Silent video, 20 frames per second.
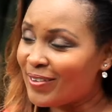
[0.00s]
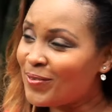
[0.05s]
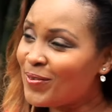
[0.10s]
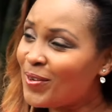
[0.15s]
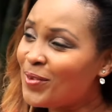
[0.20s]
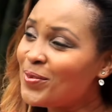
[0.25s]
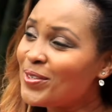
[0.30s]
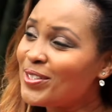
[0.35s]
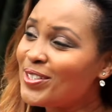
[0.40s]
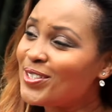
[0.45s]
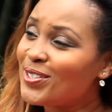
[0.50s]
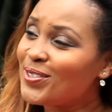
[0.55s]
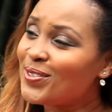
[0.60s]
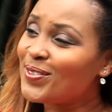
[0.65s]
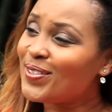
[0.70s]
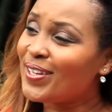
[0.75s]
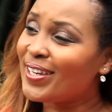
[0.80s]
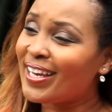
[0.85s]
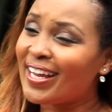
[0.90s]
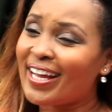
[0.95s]
what would you
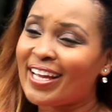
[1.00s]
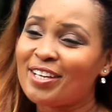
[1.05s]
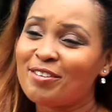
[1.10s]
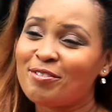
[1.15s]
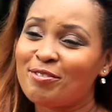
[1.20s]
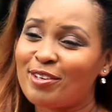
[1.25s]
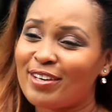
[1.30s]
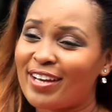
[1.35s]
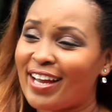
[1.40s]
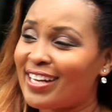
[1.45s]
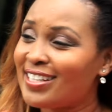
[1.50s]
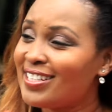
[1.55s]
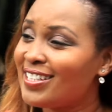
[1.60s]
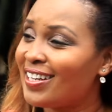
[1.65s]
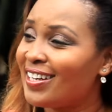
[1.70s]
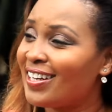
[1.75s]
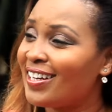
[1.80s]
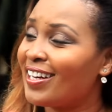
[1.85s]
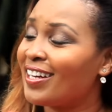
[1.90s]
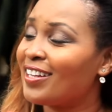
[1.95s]
like for
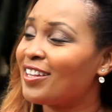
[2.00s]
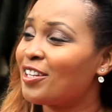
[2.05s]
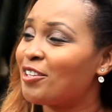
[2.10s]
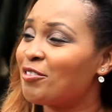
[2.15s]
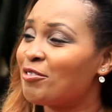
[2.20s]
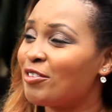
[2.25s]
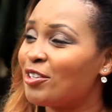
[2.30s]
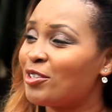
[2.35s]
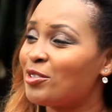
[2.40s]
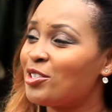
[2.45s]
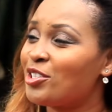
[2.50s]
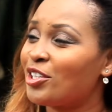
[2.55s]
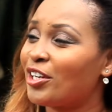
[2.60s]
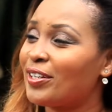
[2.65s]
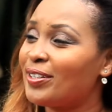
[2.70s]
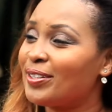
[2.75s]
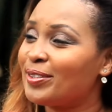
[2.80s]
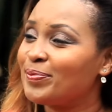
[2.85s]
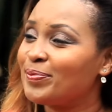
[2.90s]
Natalie in the future?